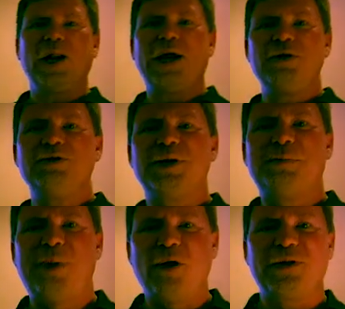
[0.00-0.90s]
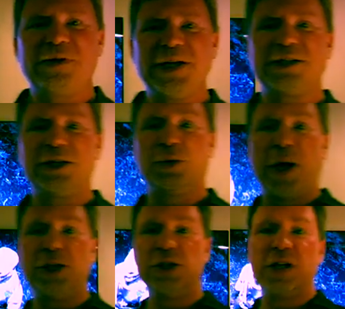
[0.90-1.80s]
I used in both of these
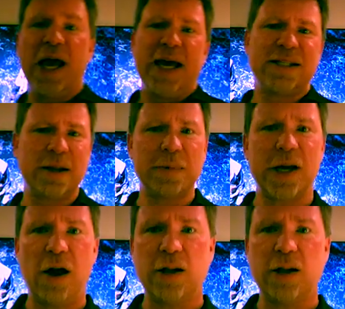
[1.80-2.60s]
situations is something called